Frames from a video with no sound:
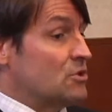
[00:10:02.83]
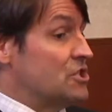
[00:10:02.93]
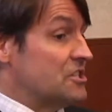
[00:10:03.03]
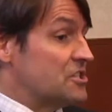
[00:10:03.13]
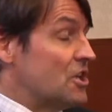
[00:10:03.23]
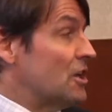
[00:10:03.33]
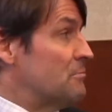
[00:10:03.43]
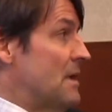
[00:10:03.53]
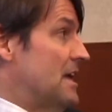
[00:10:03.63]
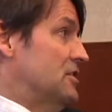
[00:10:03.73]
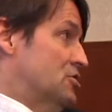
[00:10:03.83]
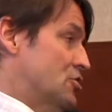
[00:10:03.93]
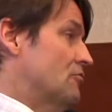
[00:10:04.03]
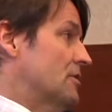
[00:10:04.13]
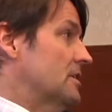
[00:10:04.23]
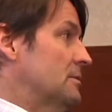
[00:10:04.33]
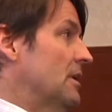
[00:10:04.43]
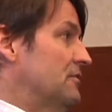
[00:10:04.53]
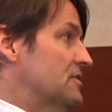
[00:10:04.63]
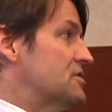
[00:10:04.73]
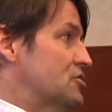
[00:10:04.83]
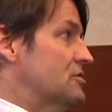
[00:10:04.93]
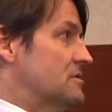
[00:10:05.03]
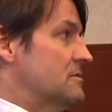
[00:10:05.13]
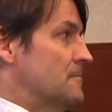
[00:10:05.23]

which is not managed currently by physicians.